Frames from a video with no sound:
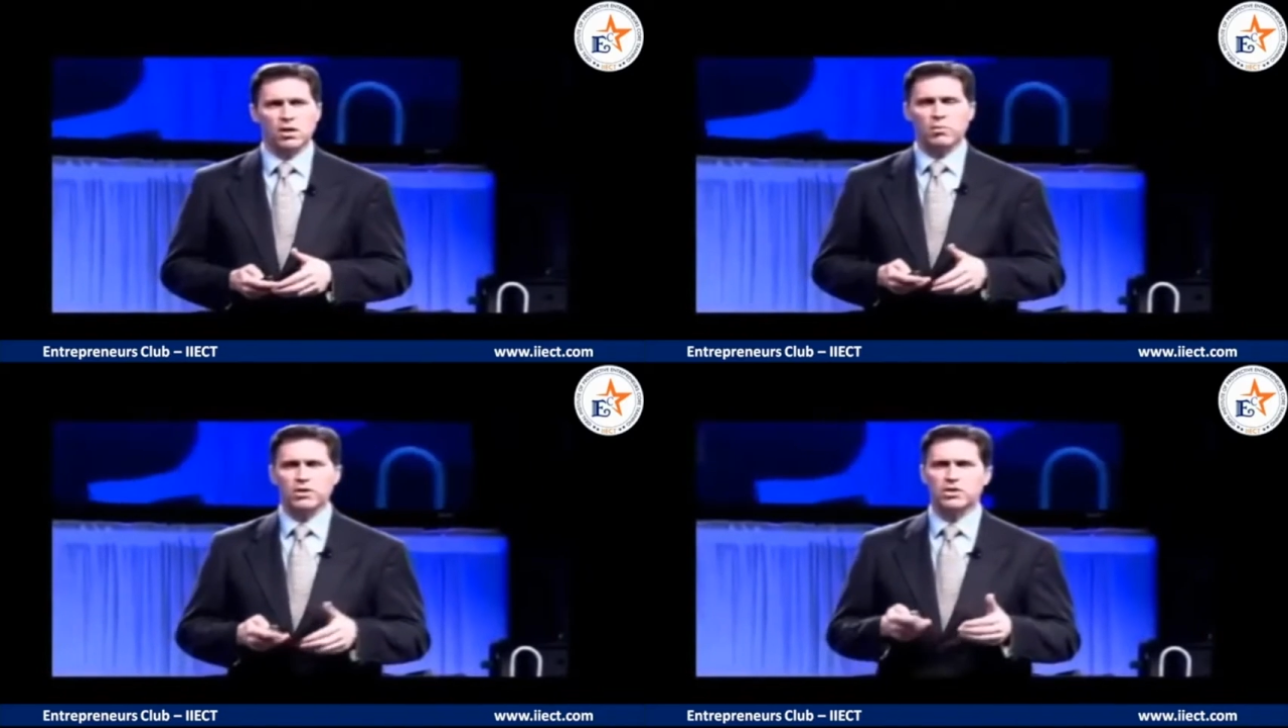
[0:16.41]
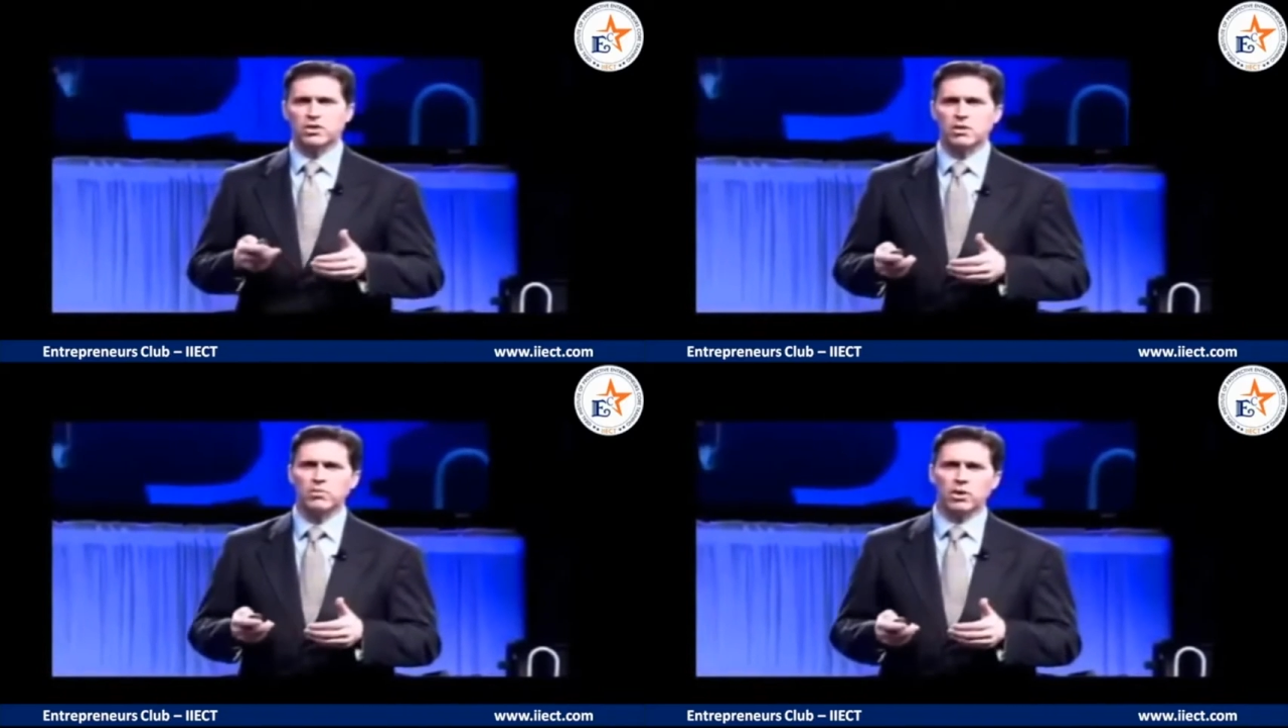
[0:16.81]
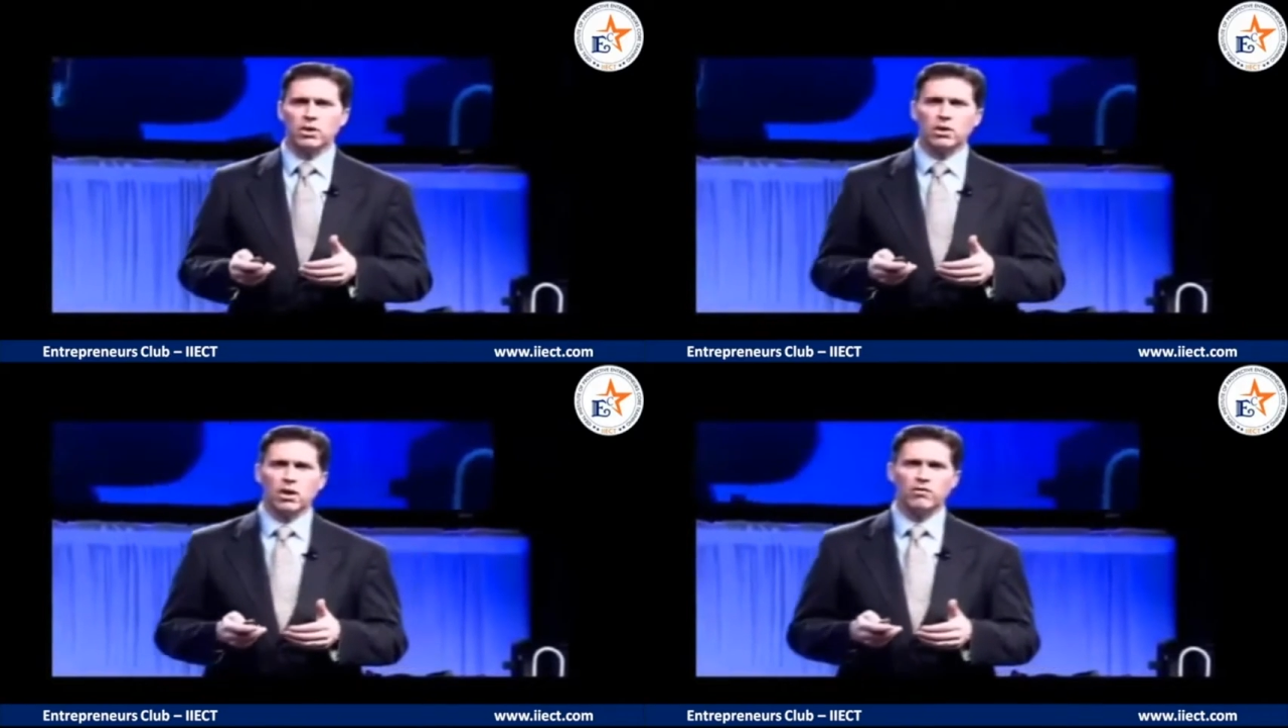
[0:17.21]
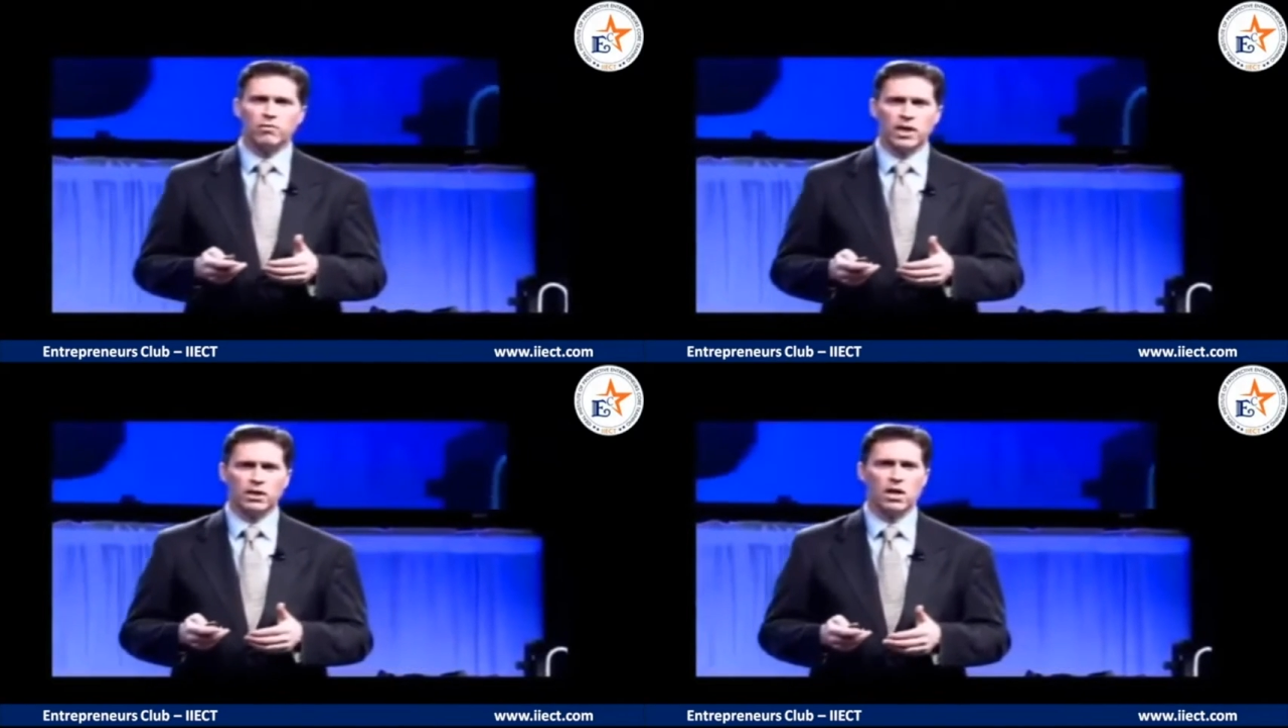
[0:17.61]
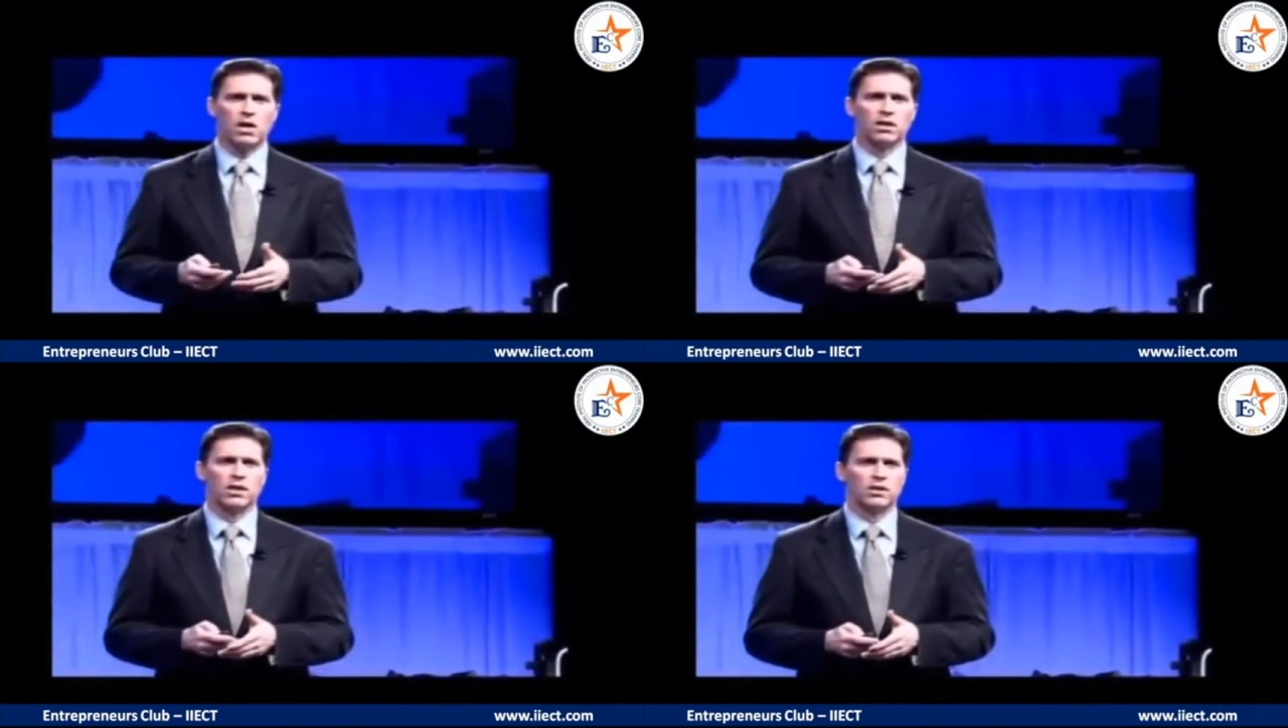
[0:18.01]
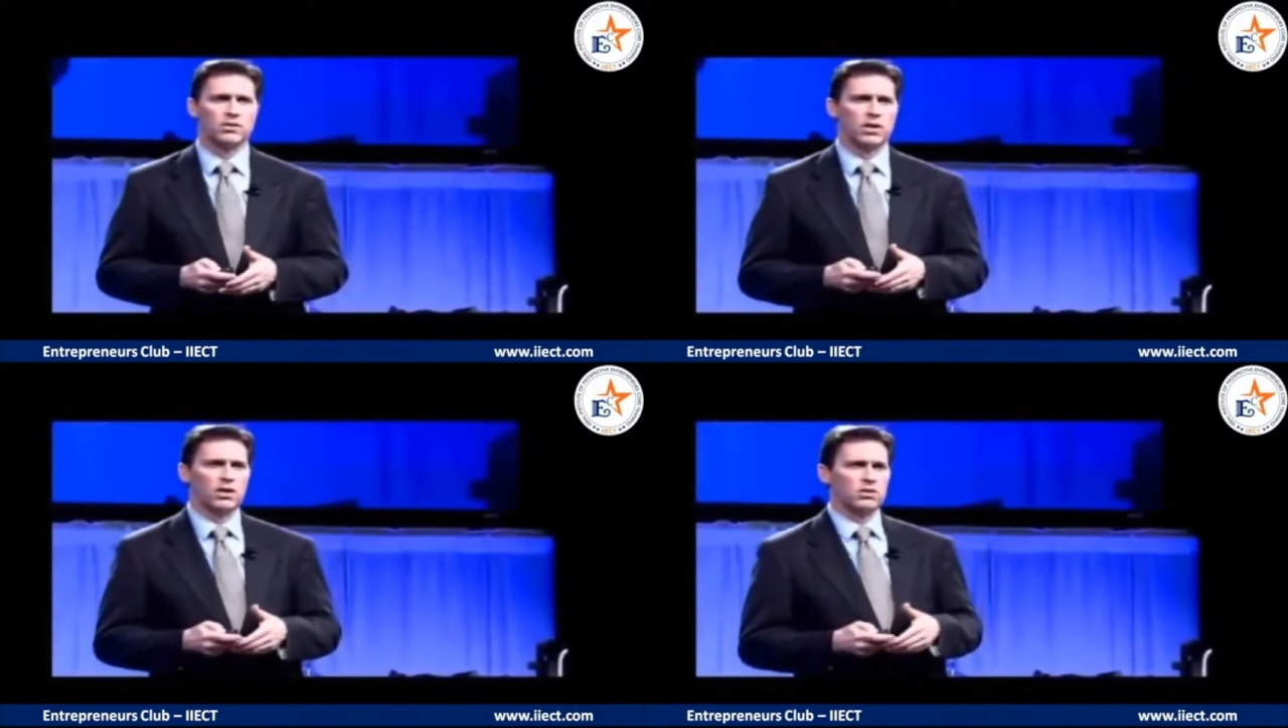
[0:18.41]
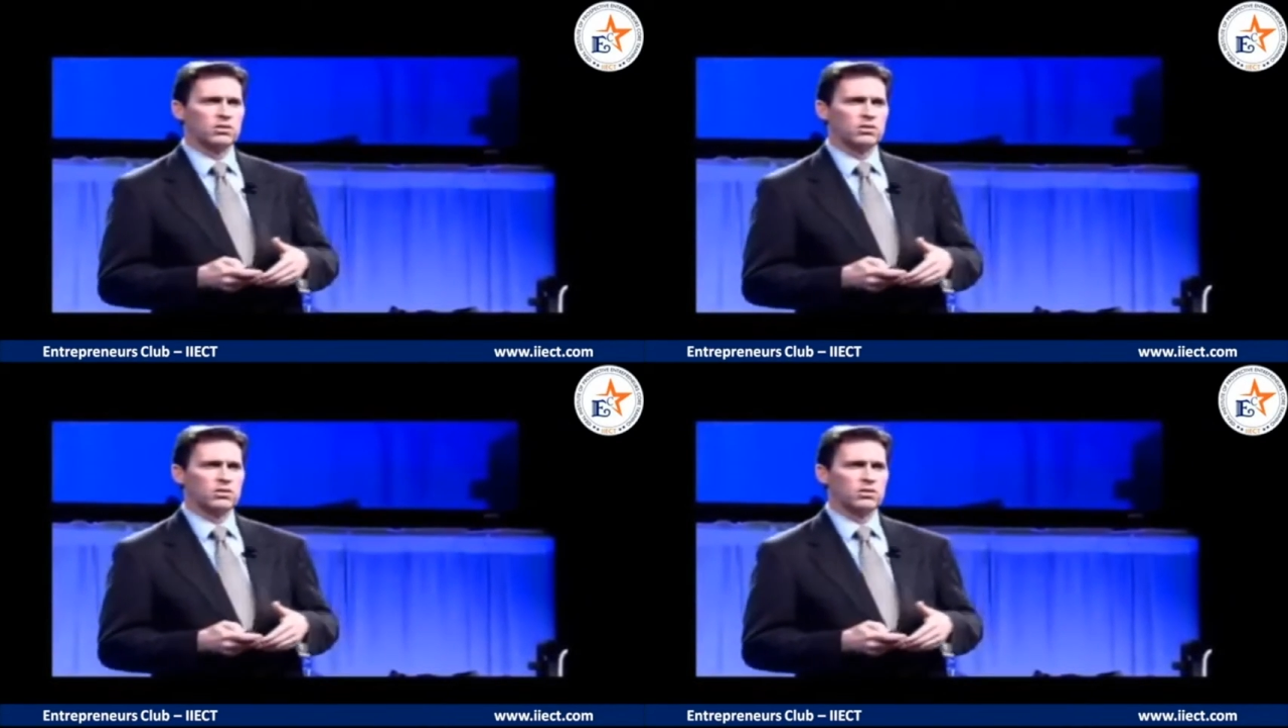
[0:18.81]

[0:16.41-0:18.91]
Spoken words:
But some of my colleagues and